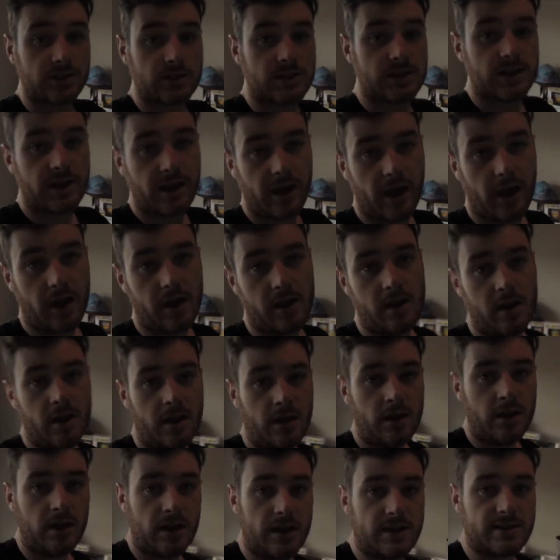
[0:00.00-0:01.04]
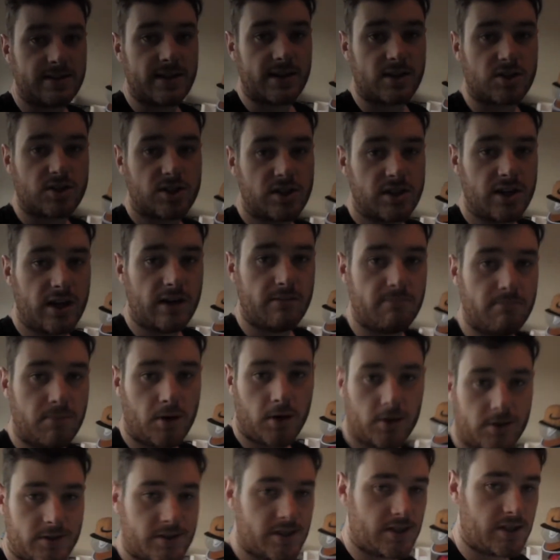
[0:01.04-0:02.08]
today is actually an
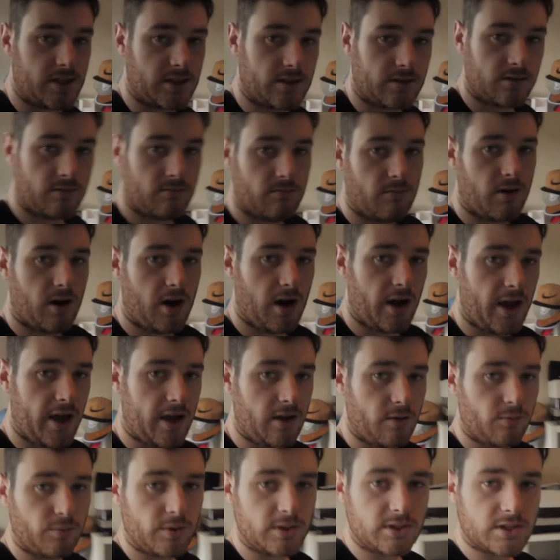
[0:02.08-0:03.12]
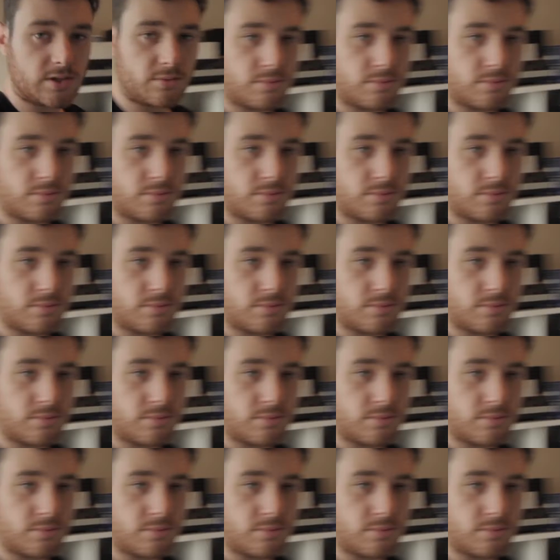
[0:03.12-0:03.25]
unboxing. My winter